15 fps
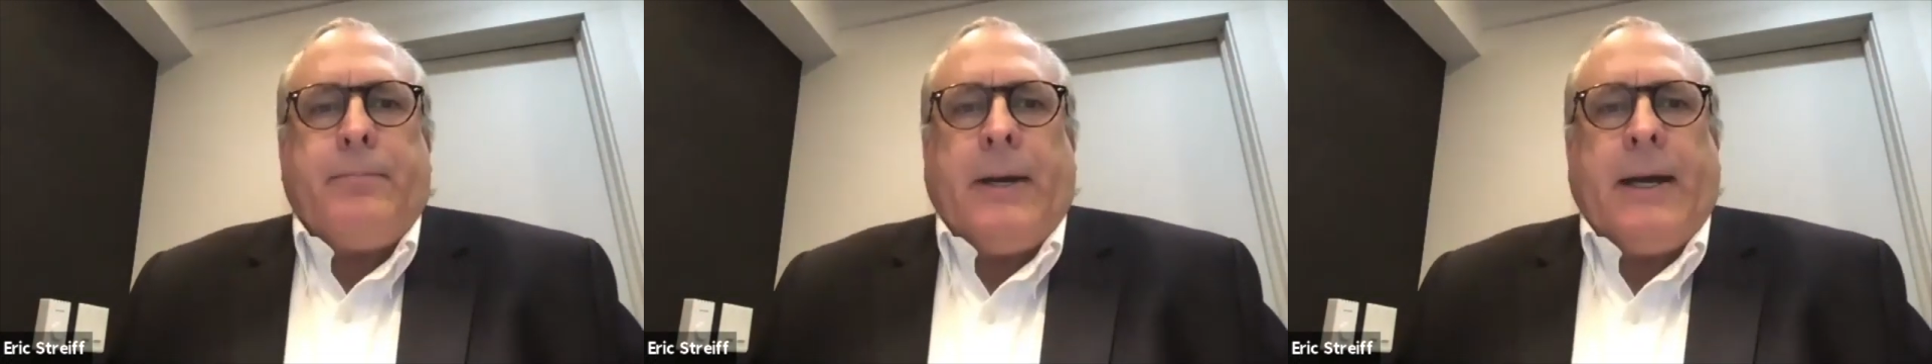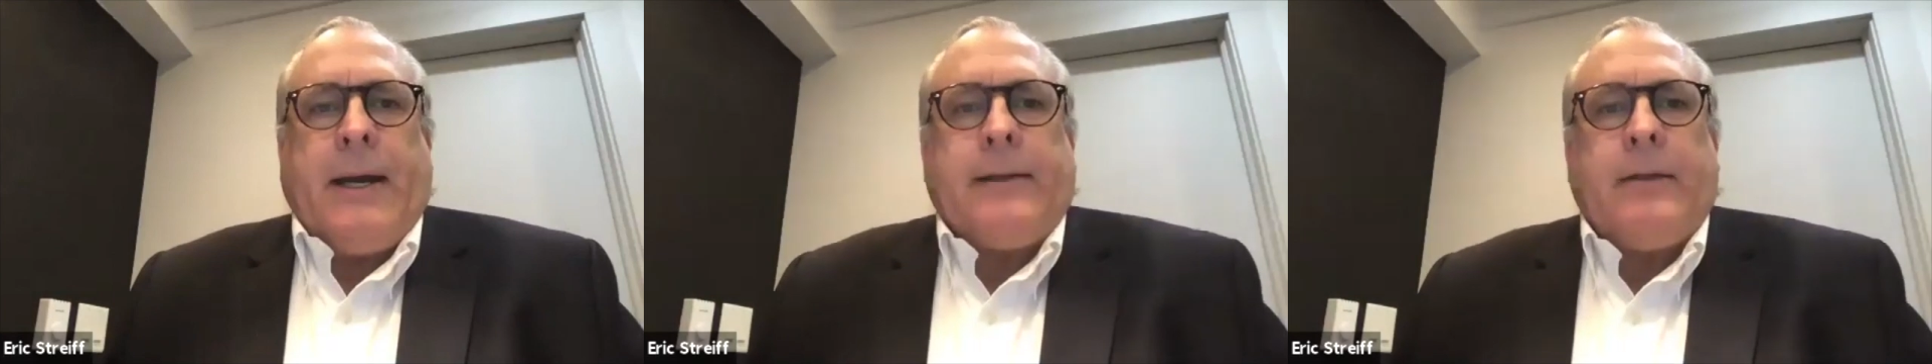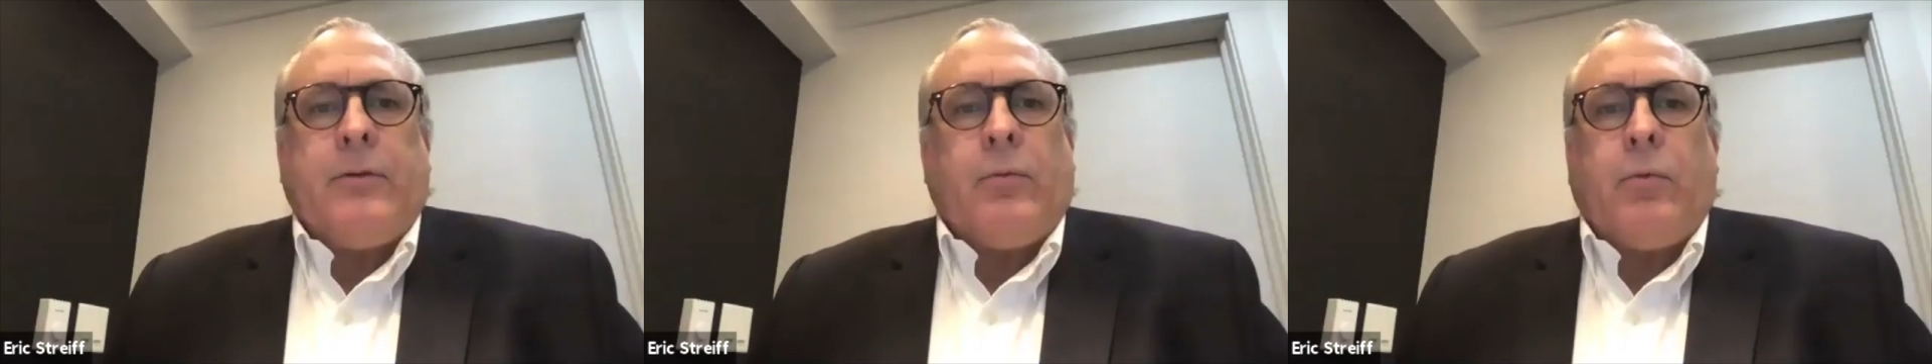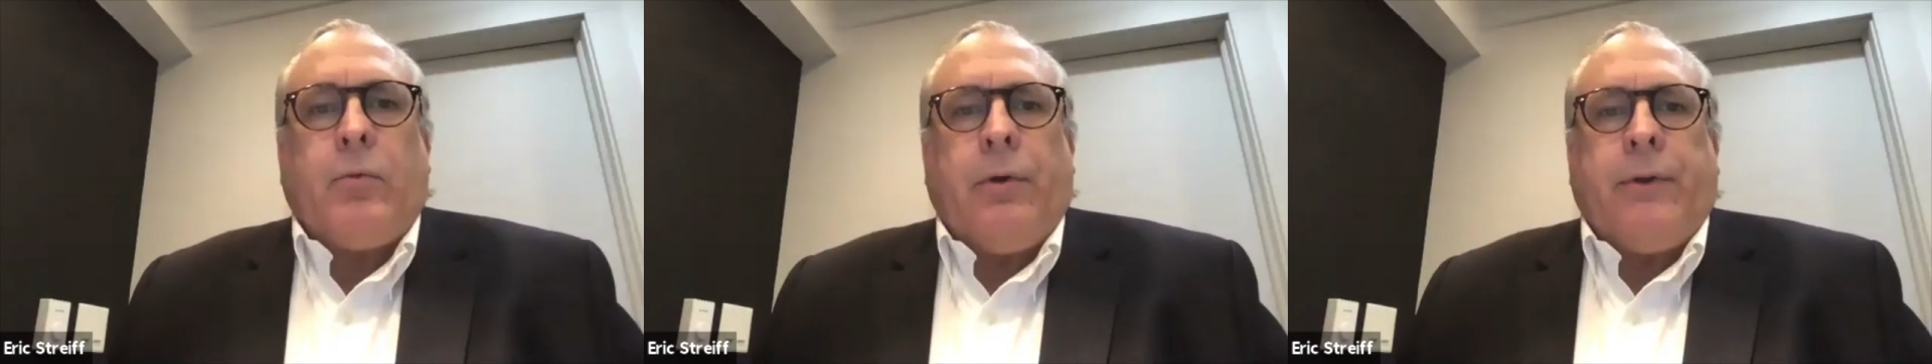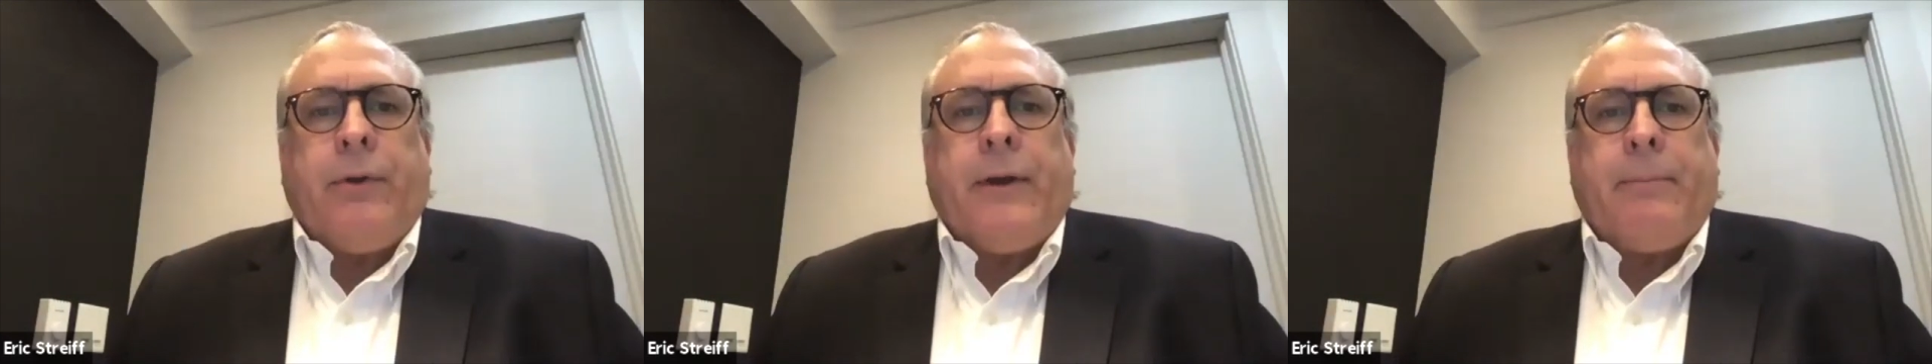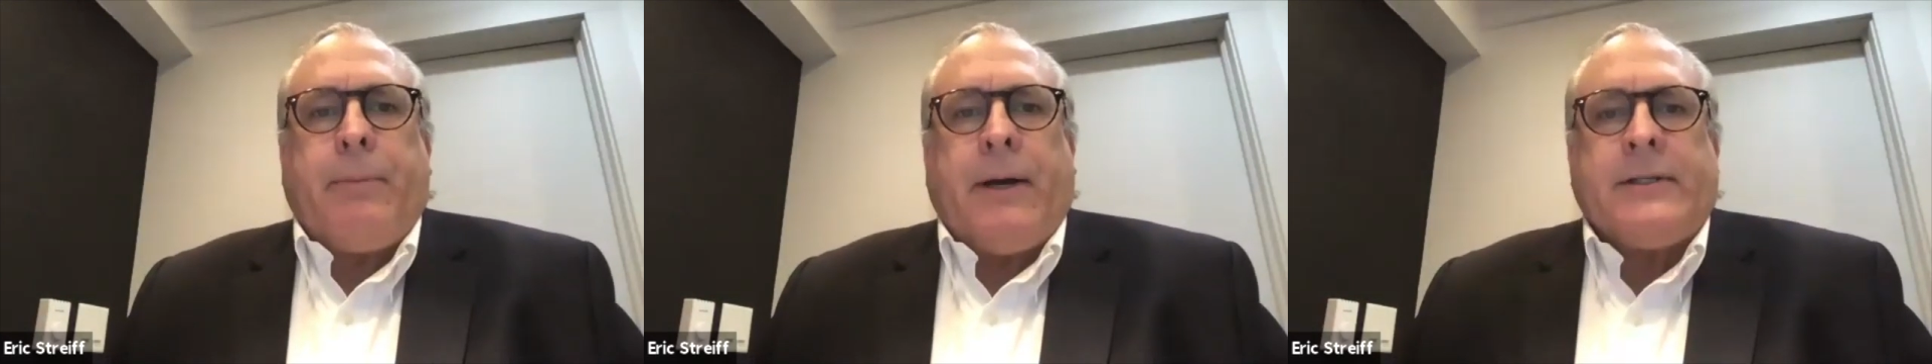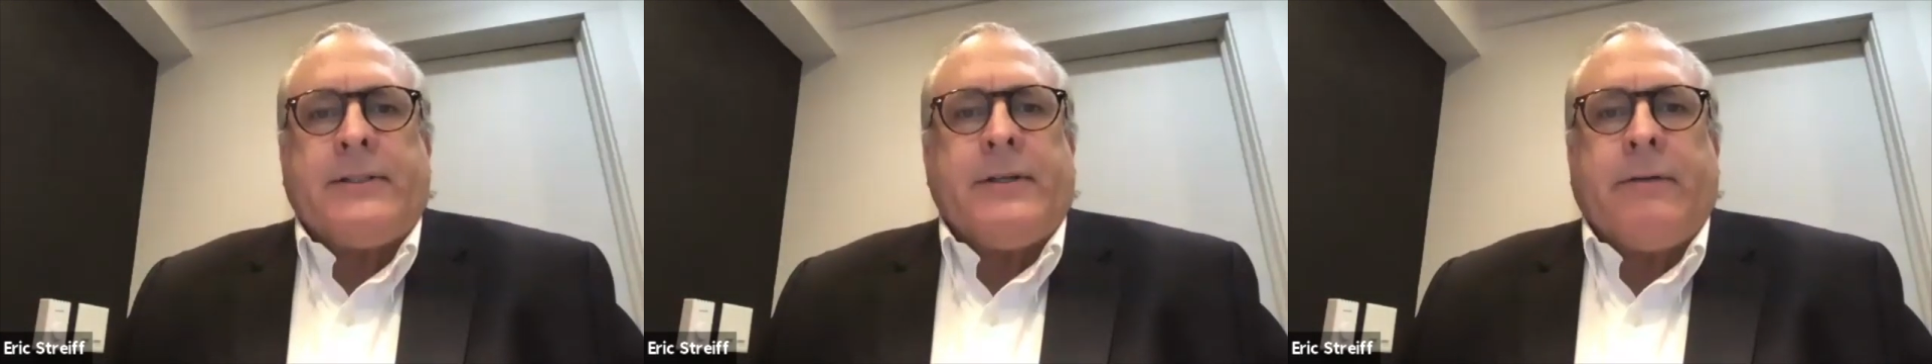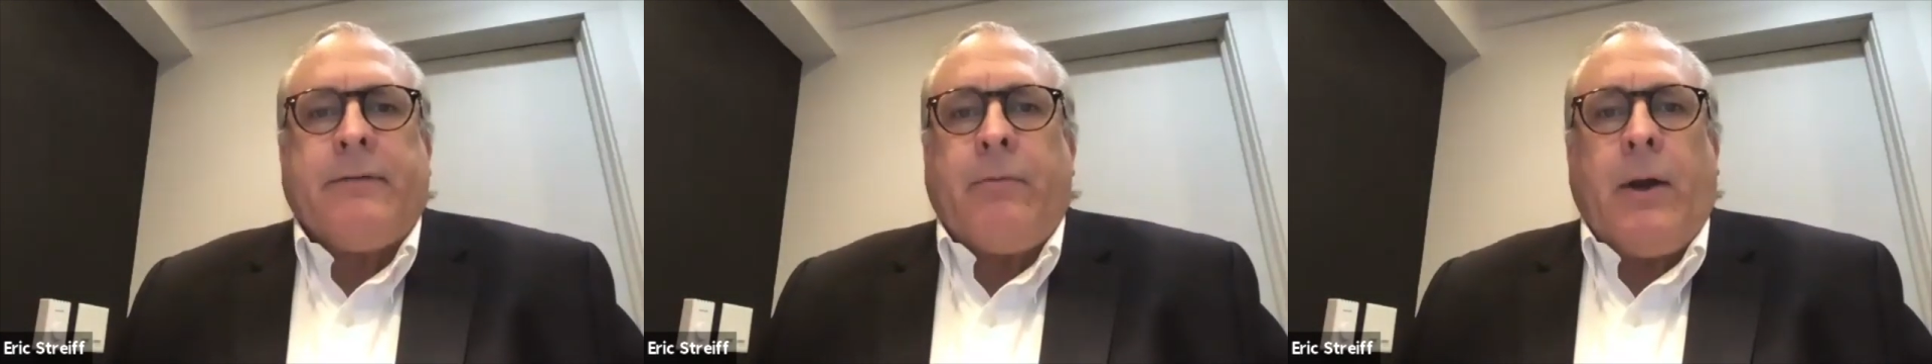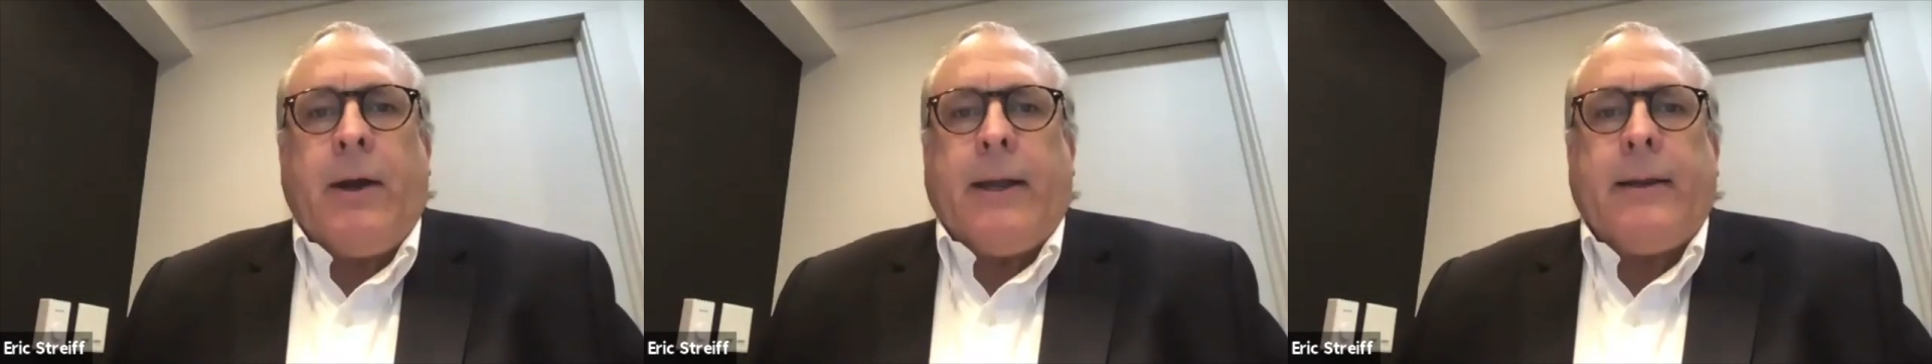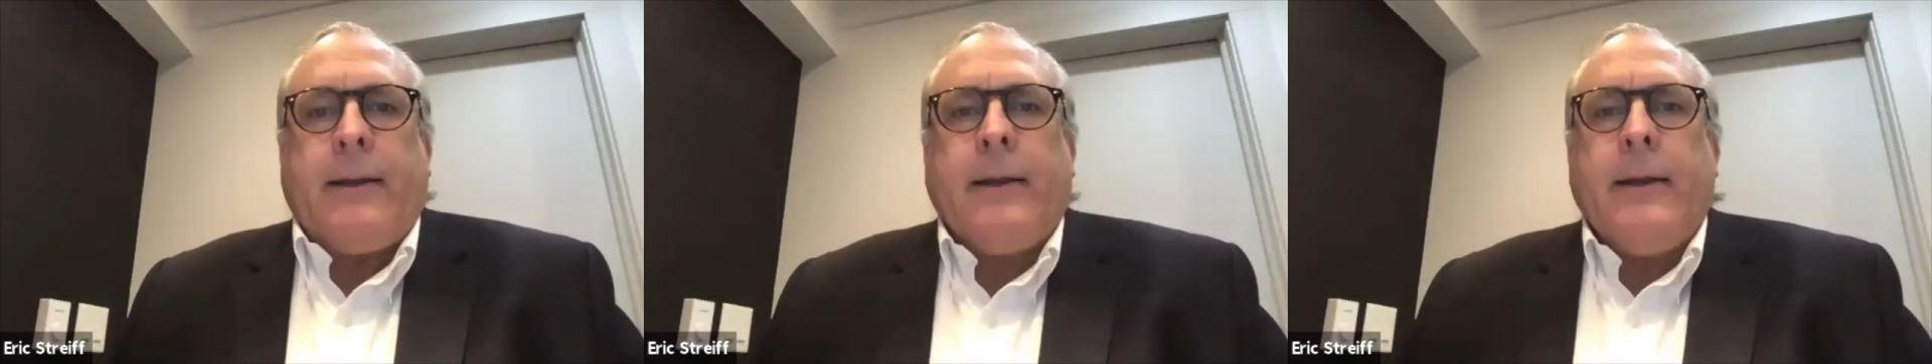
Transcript: impacting the world in a positive way.